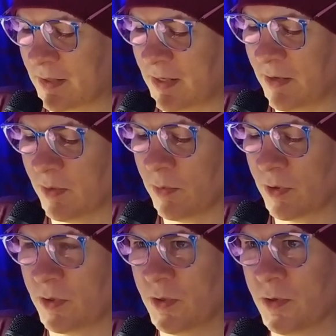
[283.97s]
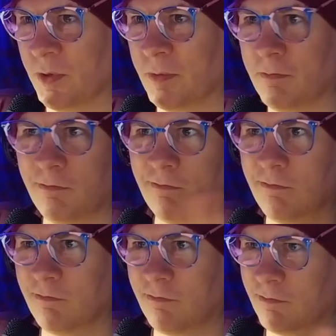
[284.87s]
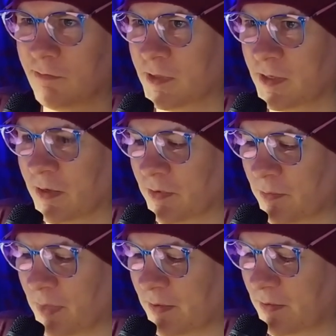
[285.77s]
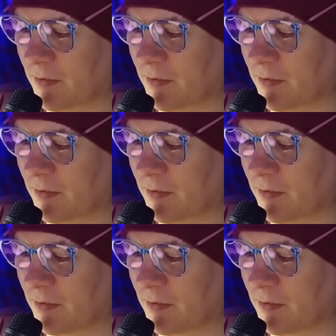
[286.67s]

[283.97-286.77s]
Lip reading: of the book too. It's kind of a mix.